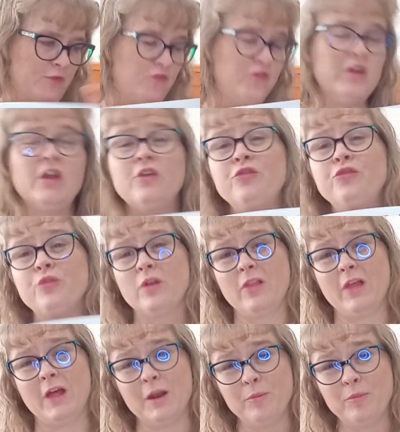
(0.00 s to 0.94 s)
She goes through
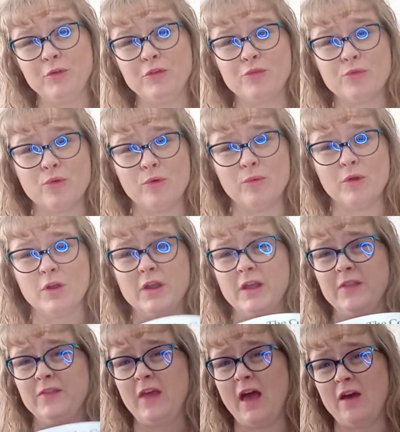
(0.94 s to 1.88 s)
a lot of preschool work
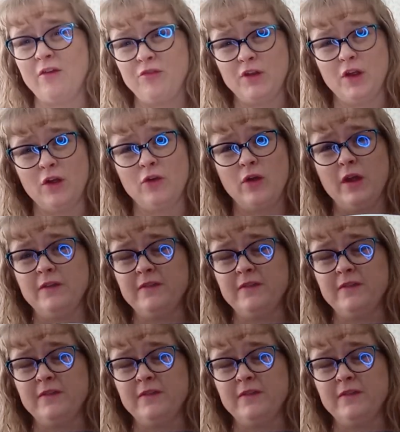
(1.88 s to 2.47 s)
in the half an hour